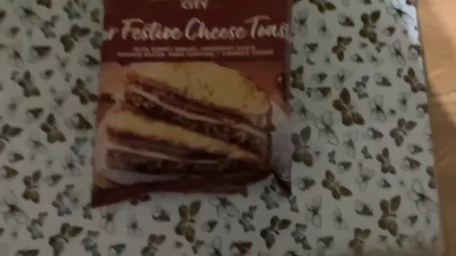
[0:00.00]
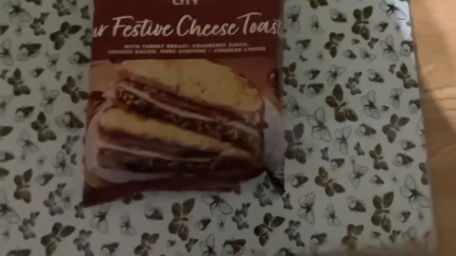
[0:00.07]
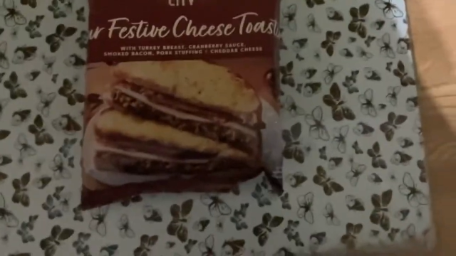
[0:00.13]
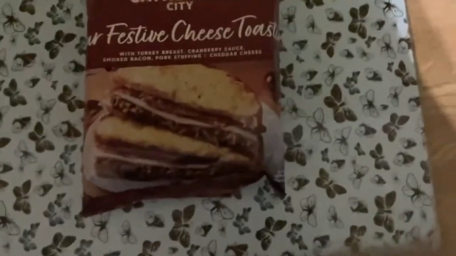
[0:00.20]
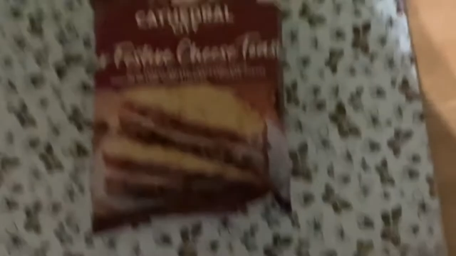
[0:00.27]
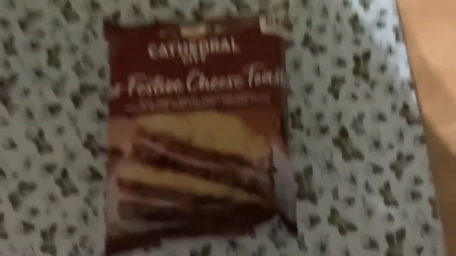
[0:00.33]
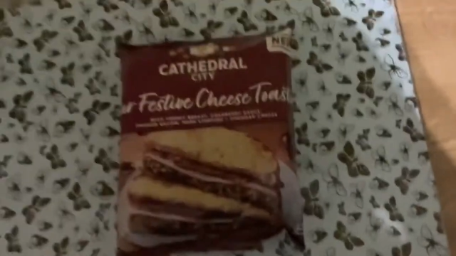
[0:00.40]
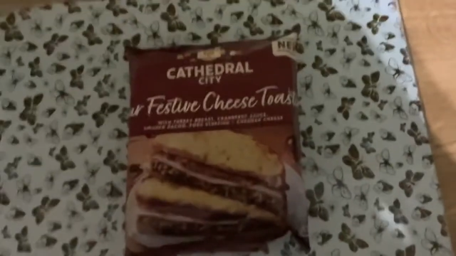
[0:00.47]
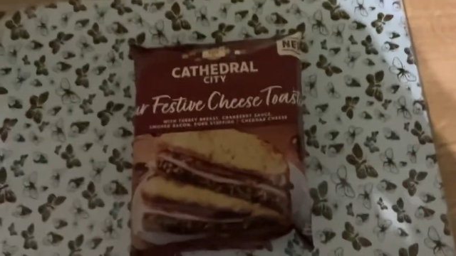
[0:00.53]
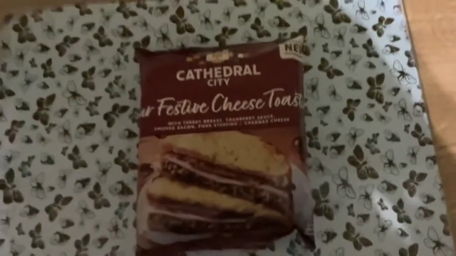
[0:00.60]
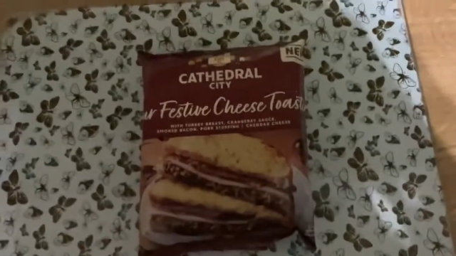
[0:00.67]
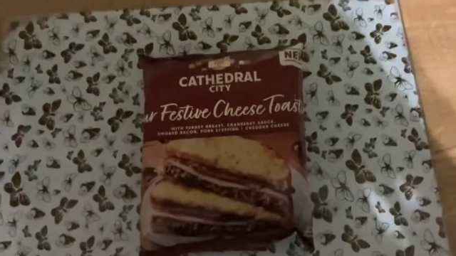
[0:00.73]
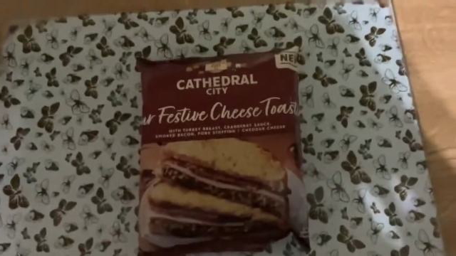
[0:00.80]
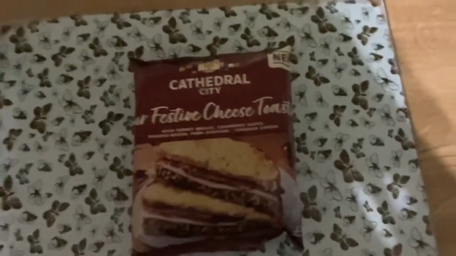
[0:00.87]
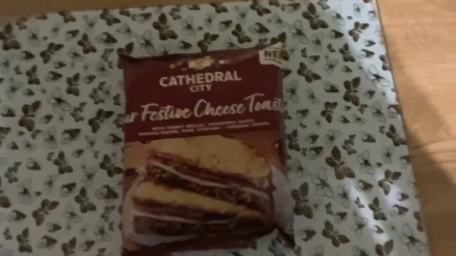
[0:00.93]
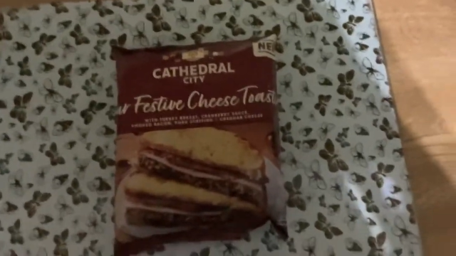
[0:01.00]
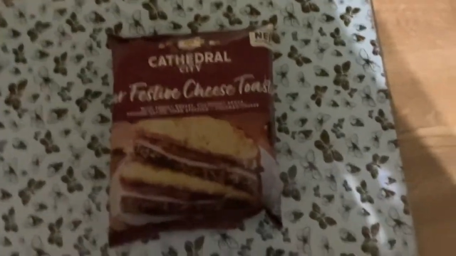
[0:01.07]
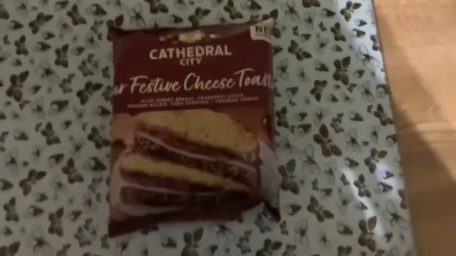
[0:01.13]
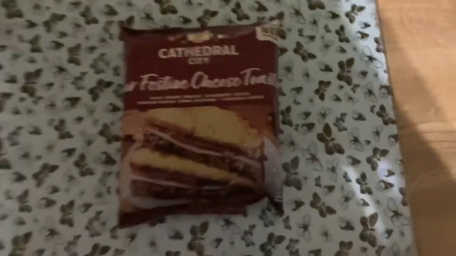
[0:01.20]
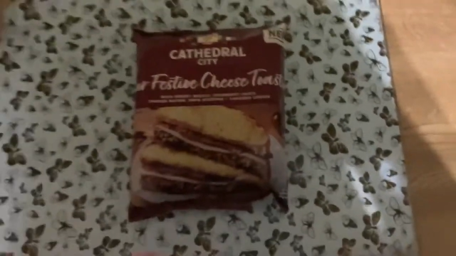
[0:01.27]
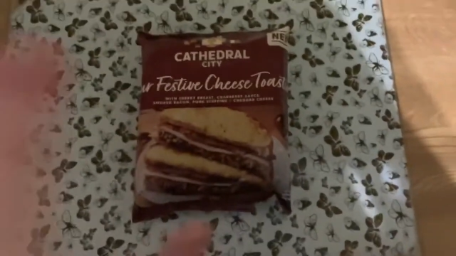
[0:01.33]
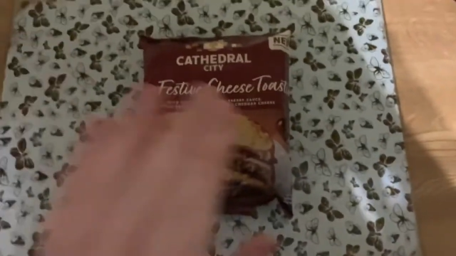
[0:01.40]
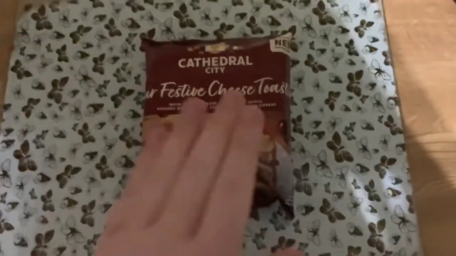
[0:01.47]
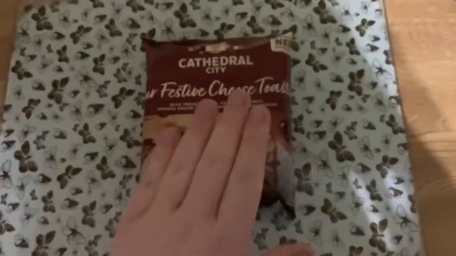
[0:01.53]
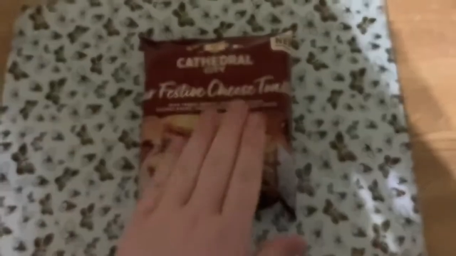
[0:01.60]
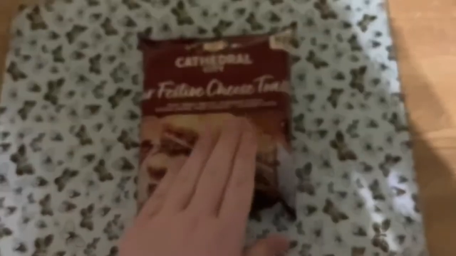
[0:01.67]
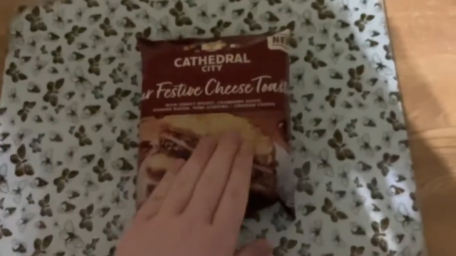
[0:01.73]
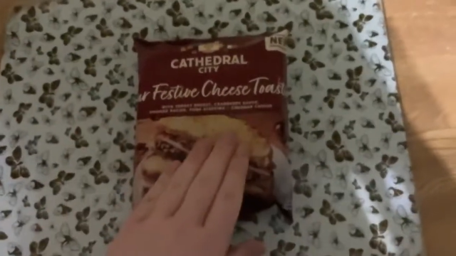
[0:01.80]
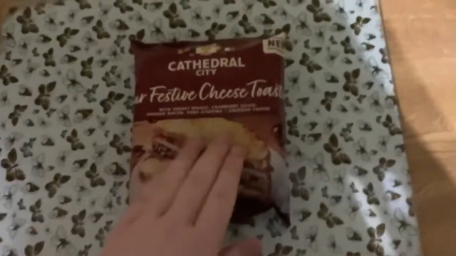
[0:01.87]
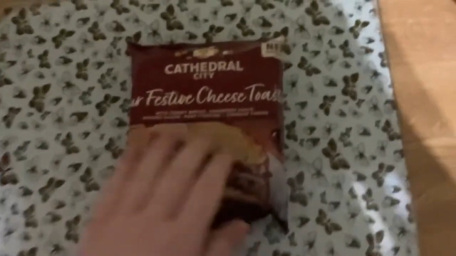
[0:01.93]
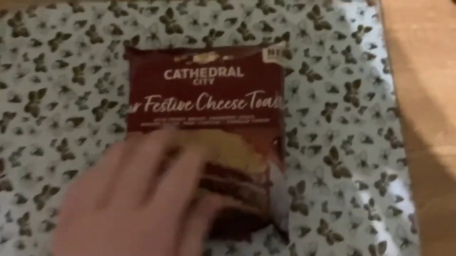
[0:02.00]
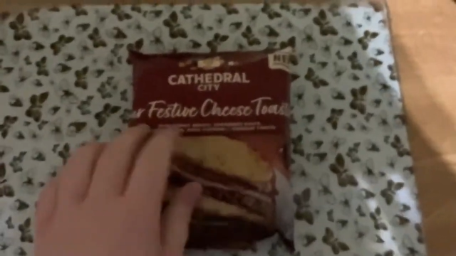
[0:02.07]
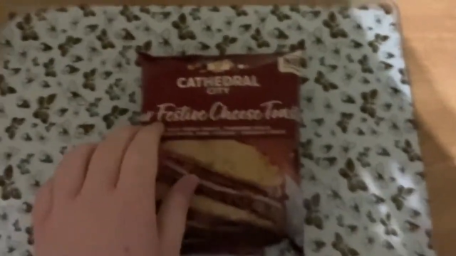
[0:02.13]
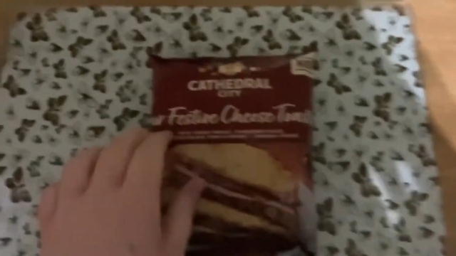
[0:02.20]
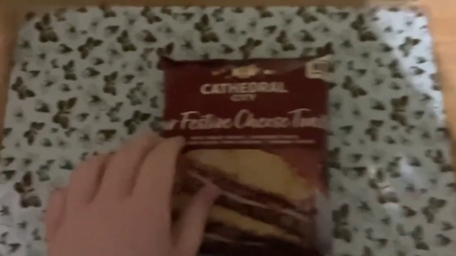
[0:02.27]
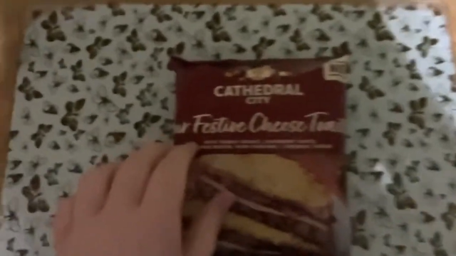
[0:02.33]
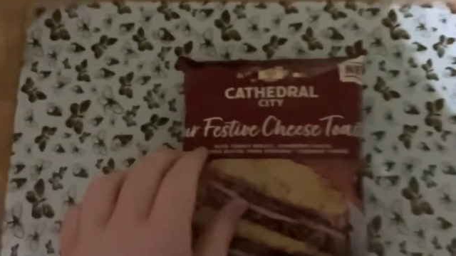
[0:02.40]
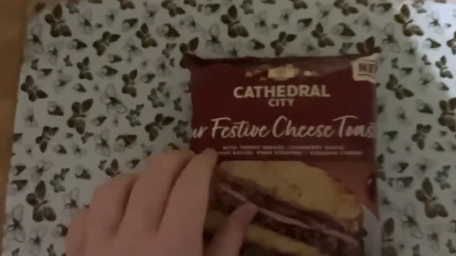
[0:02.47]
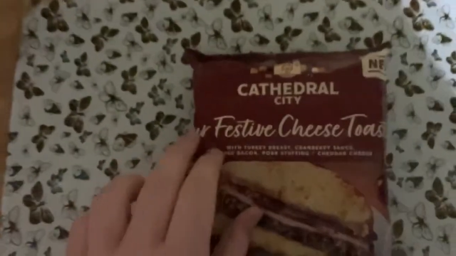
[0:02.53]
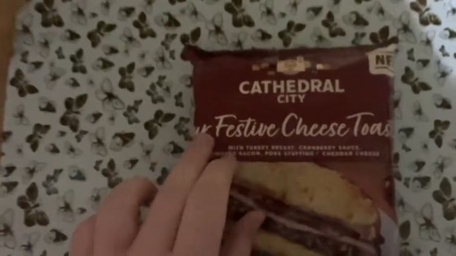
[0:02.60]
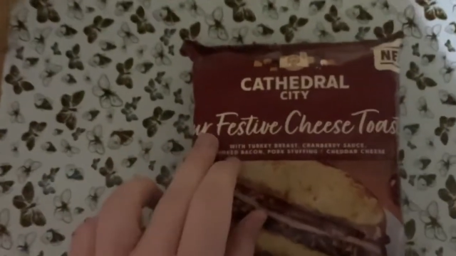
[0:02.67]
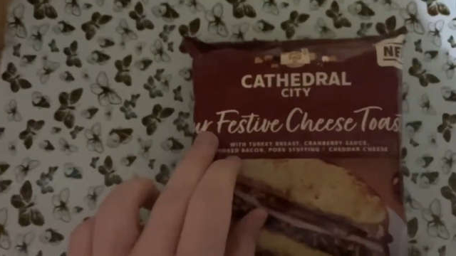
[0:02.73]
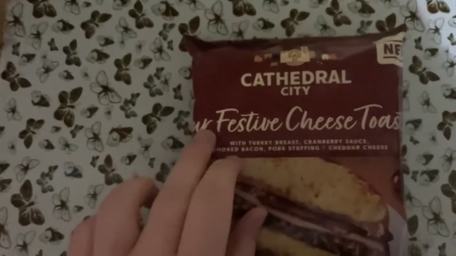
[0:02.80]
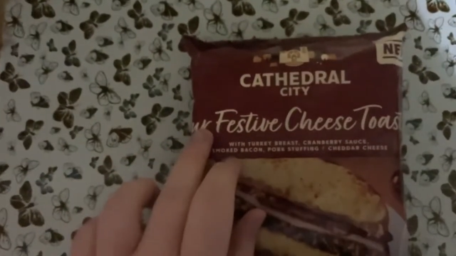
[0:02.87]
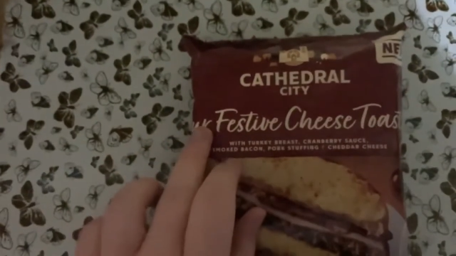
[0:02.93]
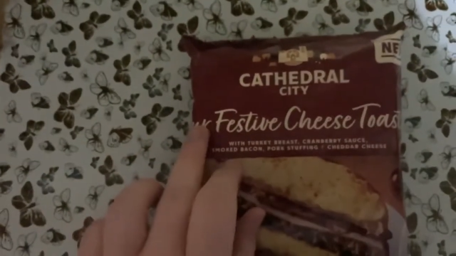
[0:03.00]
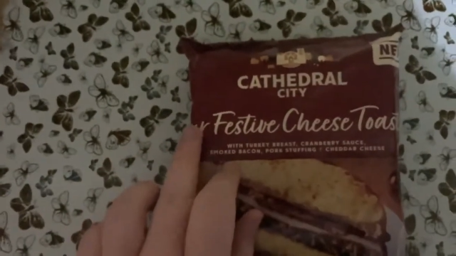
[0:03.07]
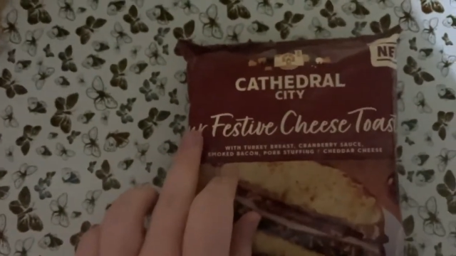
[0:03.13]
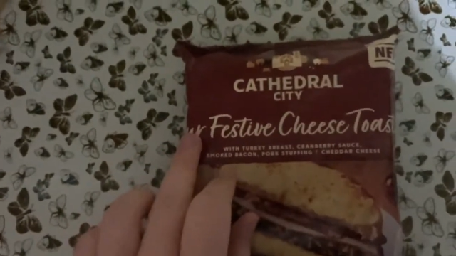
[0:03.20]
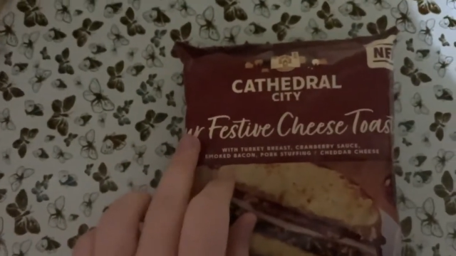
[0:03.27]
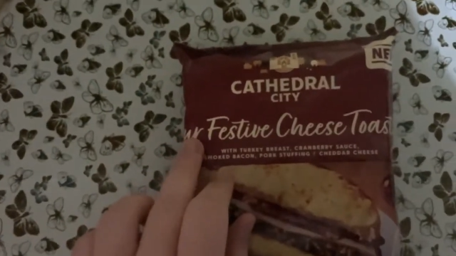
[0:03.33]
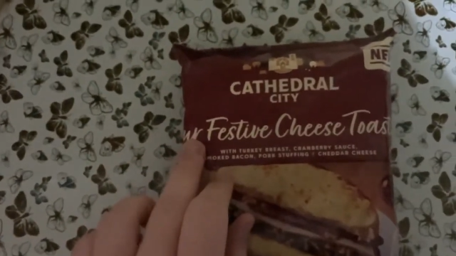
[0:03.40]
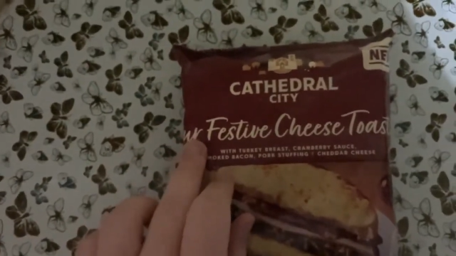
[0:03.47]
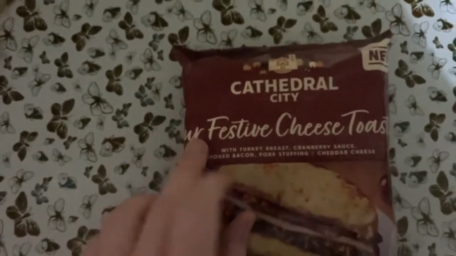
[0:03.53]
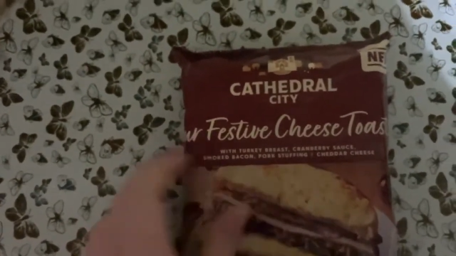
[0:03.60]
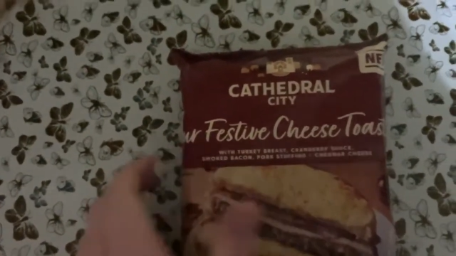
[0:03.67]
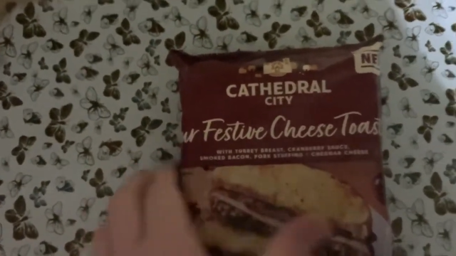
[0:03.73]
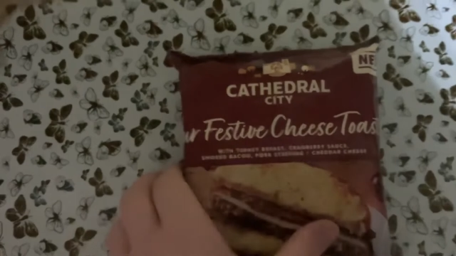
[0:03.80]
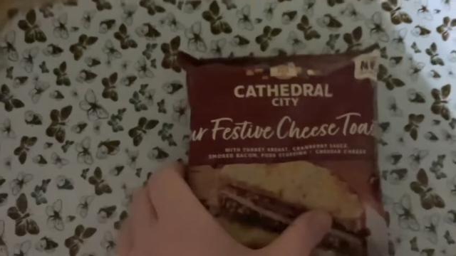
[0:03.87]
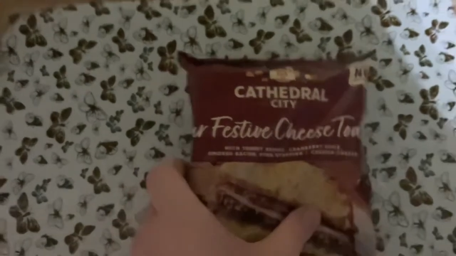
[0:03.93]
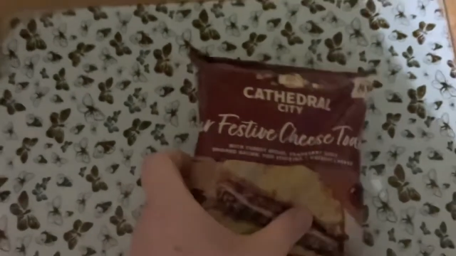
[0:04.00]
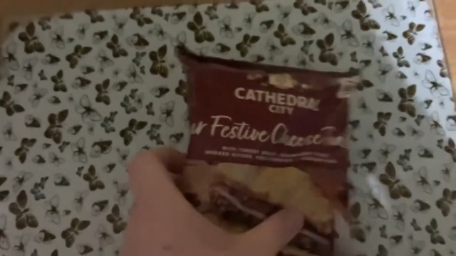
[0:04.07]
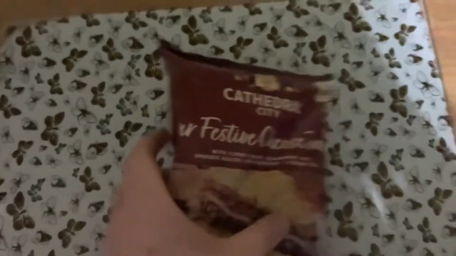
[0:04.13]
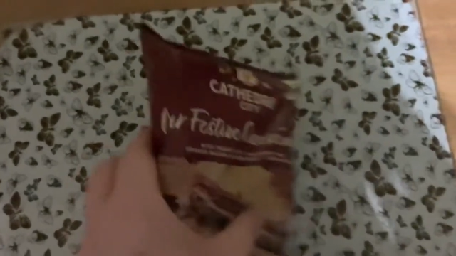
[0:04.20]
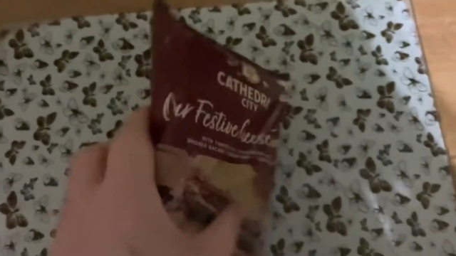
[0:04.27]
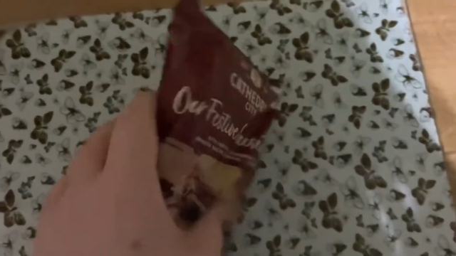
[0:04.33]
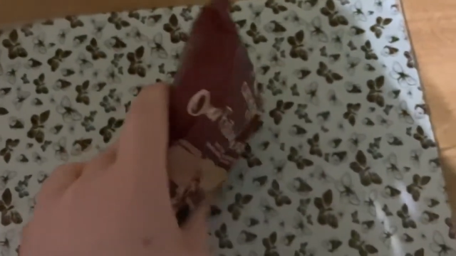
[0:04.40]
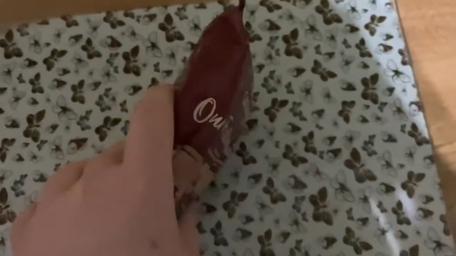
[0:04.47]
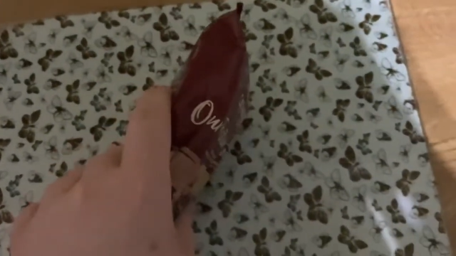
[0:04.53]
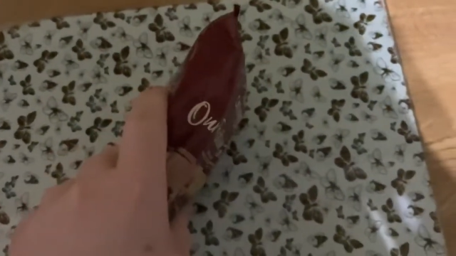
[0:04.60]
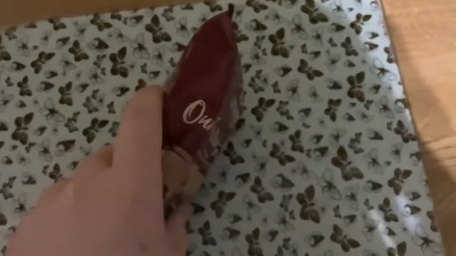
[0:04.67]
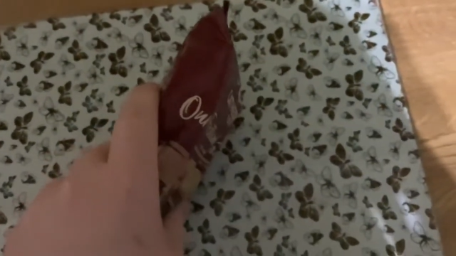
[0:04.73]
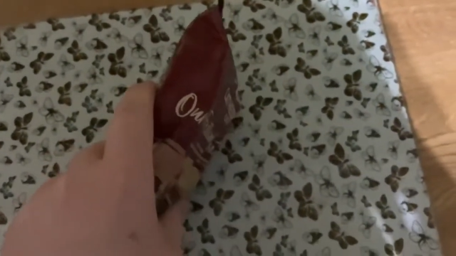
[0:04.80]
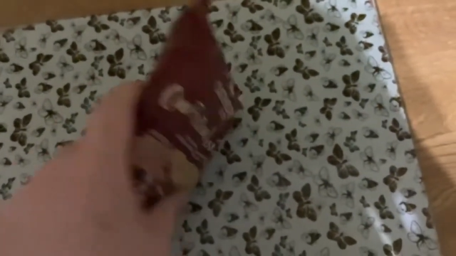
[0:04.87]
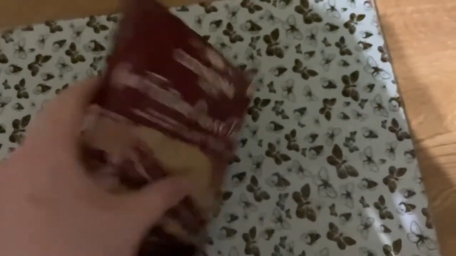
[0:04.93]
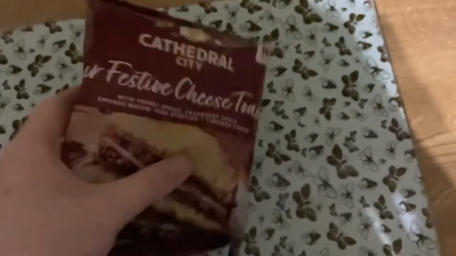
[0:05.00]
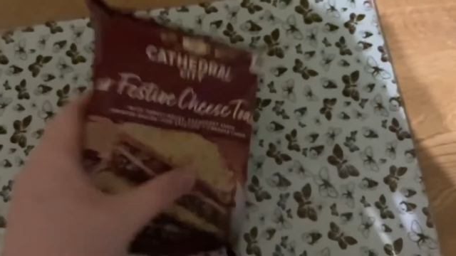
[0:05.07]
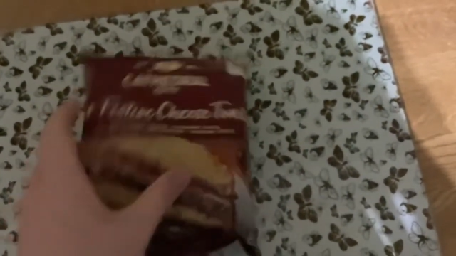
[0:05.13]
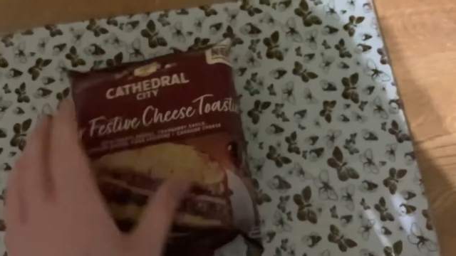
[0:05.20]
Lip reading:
[unreadable: no face in view]